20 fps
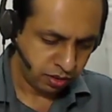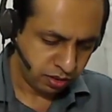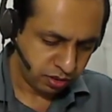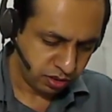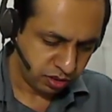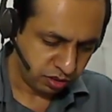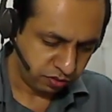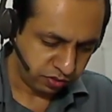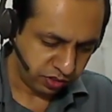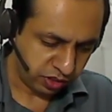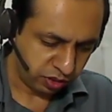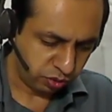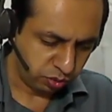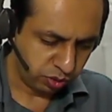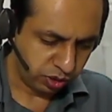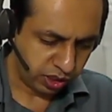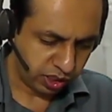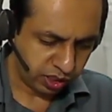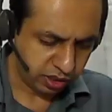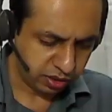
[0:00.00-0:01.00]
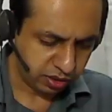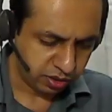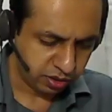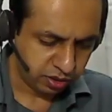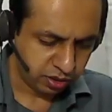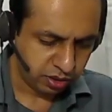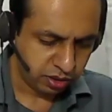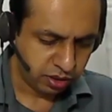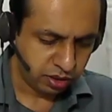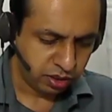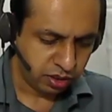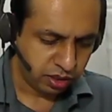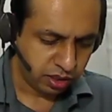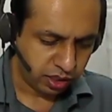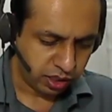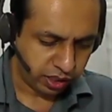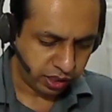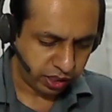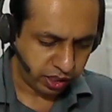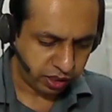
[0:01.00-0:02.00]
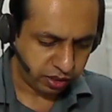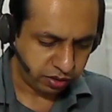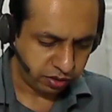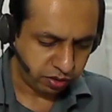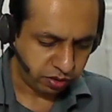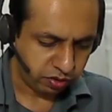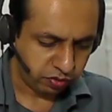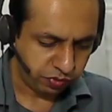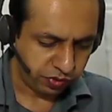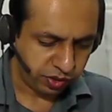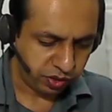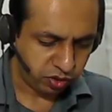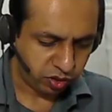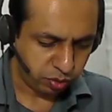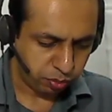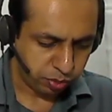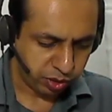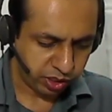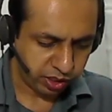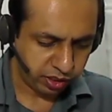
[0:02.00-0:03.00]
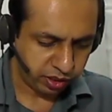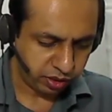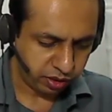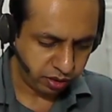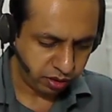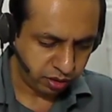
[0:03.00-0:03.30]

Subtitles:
So if I do that, I get V naught by